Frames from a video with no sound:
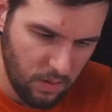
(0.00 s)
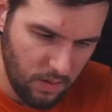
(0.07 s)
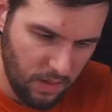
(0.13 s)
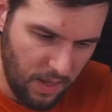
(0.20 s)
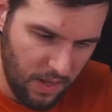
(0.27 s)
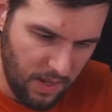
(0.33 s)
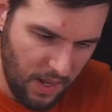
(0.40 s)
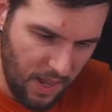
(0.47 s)

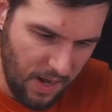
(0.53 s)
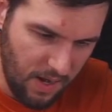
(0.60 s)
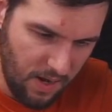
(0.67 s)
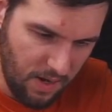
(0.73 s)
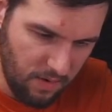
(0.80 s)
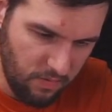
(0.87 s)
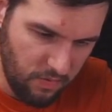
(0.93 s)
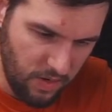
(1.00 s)
like
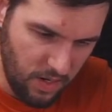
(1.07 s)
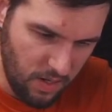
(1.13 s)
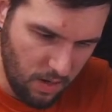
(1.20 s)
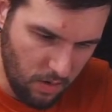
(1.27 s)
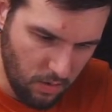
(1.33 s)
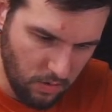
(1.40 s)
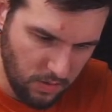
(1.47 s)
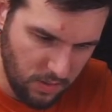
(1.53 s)
edited
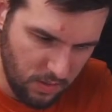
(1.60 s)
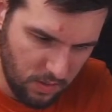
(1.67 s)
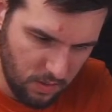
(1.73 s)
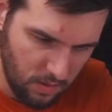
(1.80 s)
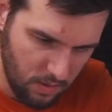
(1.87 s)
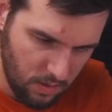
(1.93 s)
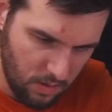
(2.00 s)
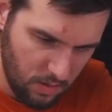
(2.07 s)
videos
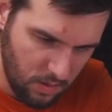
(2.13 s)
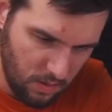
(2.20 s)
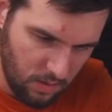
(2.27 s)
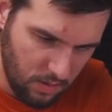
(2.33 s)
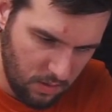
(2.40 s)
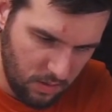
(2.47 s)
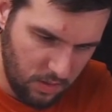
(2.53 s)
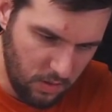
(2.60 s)

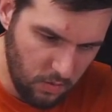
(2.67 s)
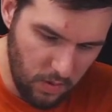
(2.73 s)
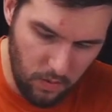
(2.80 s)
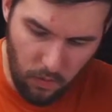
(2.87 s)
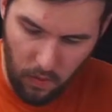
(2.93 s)
doing